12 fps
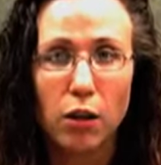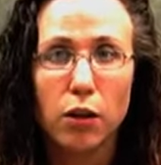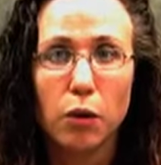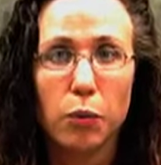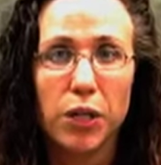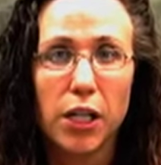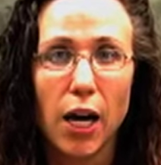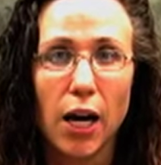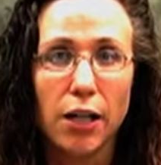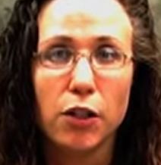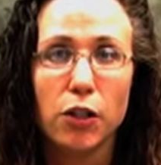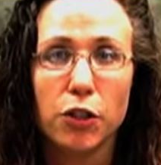The
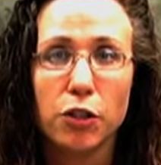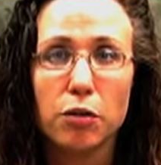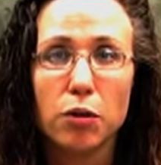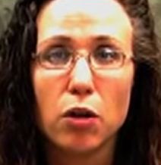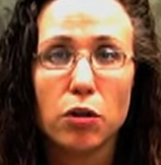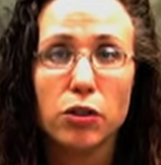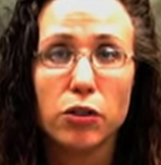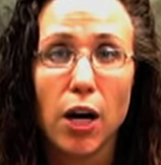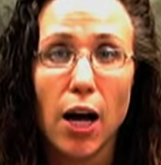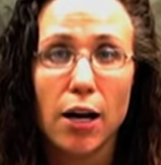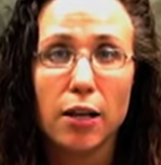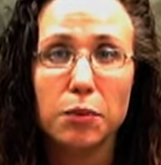Wiyot, Yurok
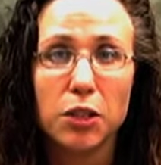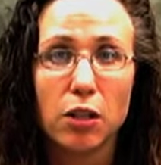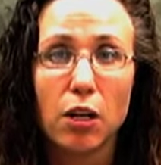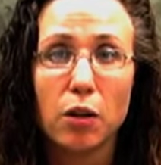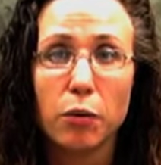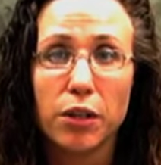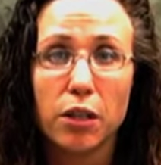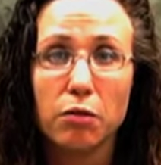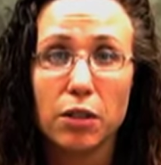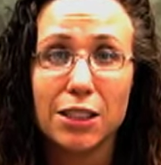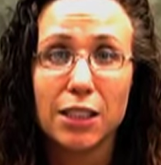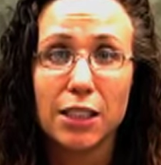tribes, along with the
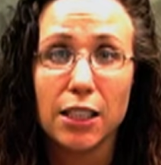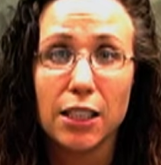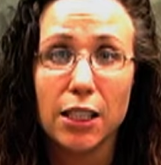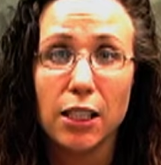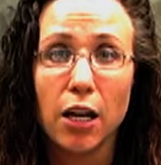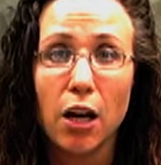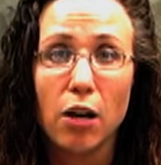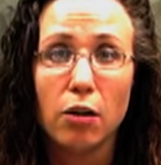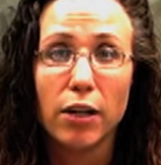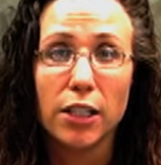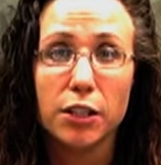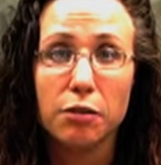Resighini
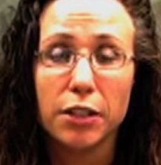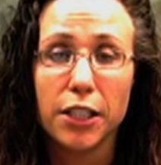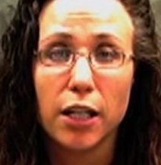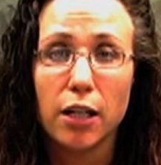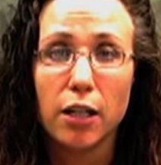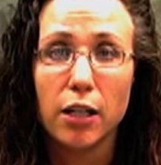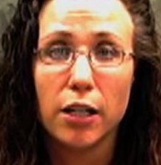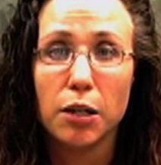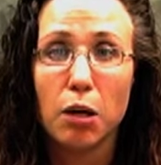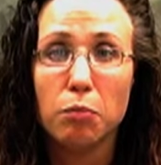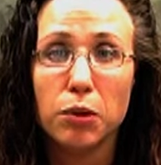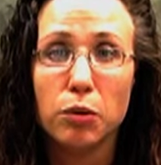Rancheria
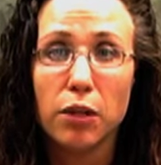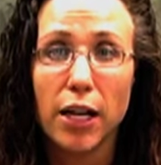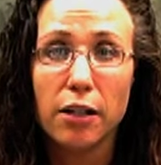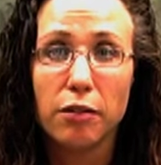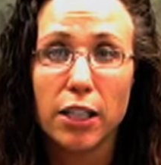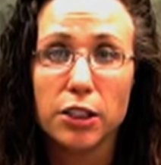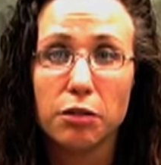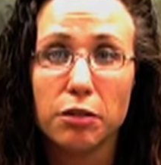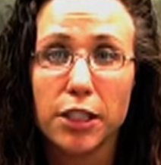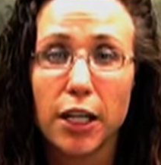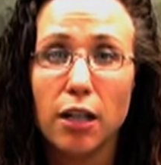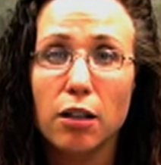and Blue Lake
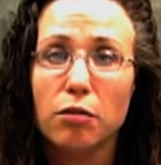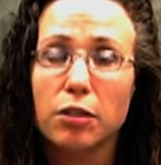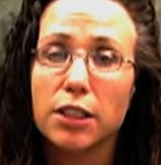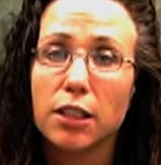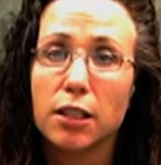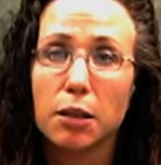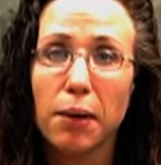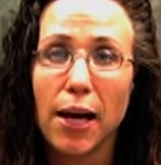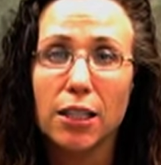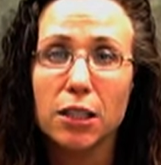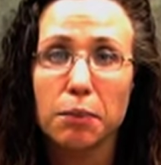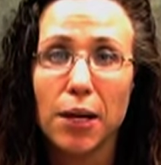Rancheria, recently
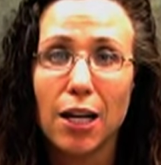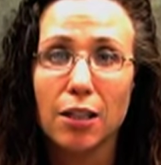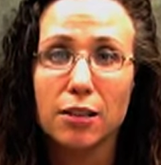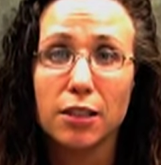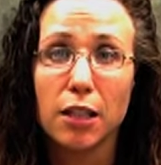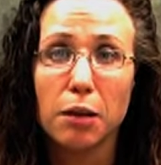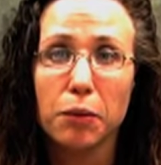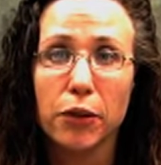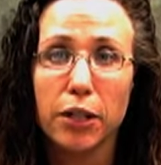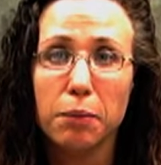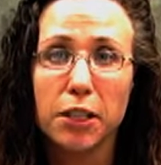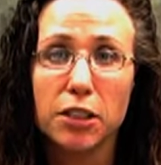passed a policy that
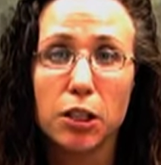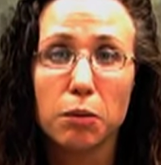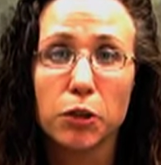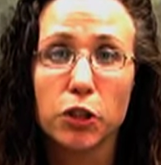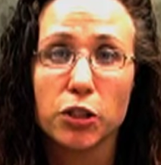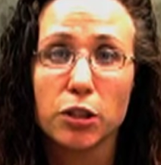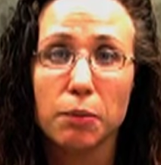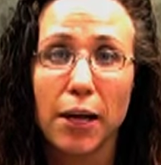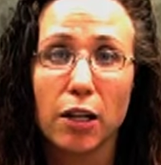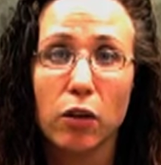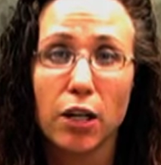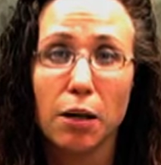prohibits commercial
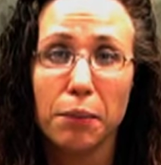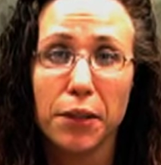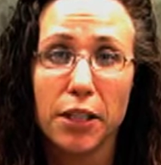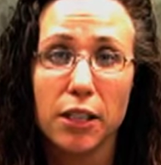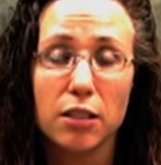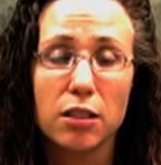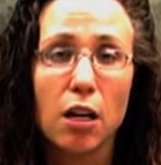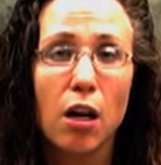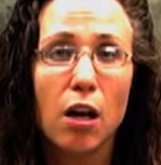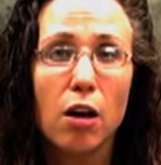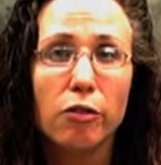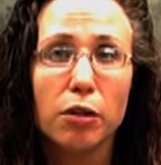tobacco companies
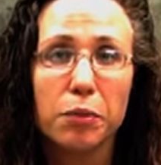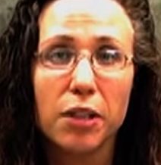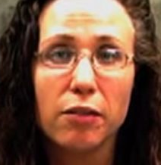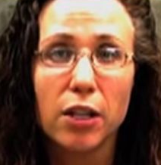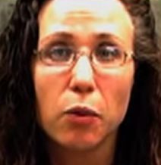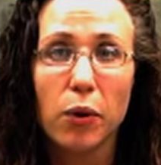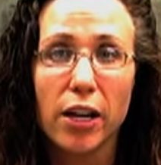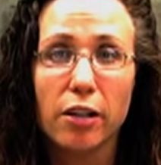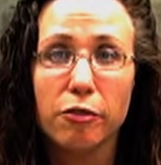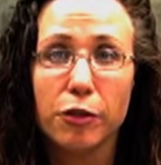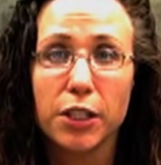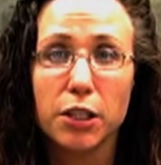from giving away
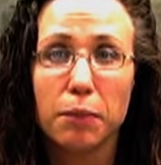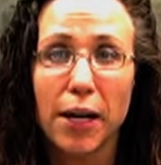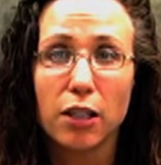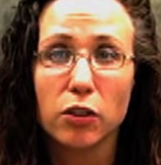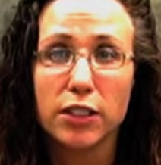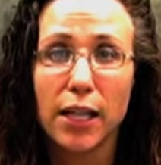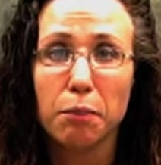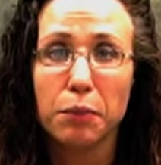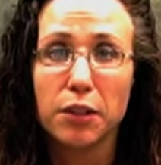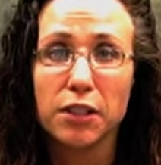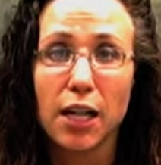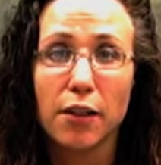free tobacco
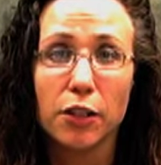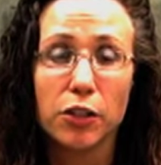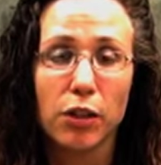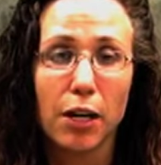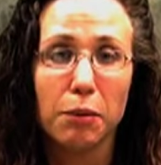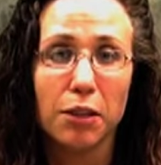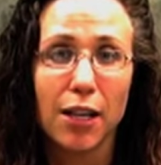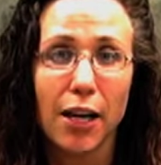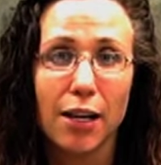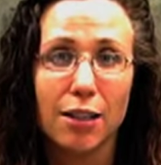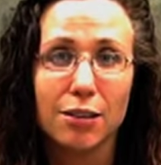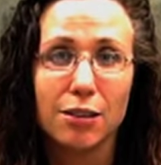samples on their tribal
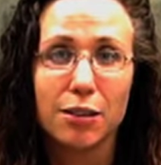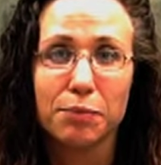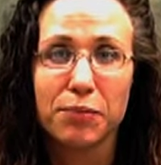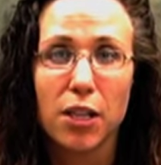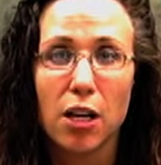lands.